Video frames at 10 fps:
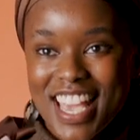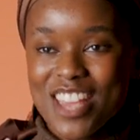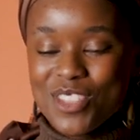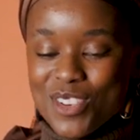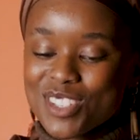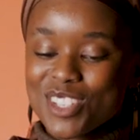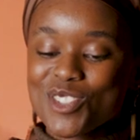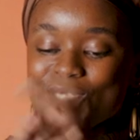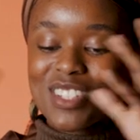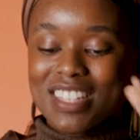And those are
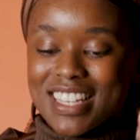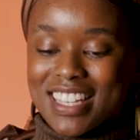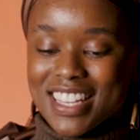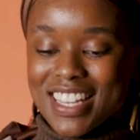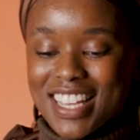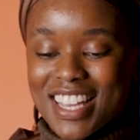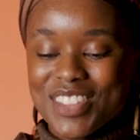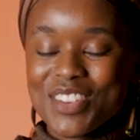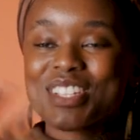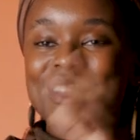usually,
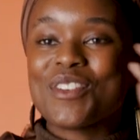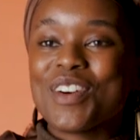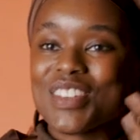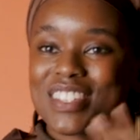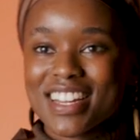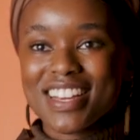those are the worlds that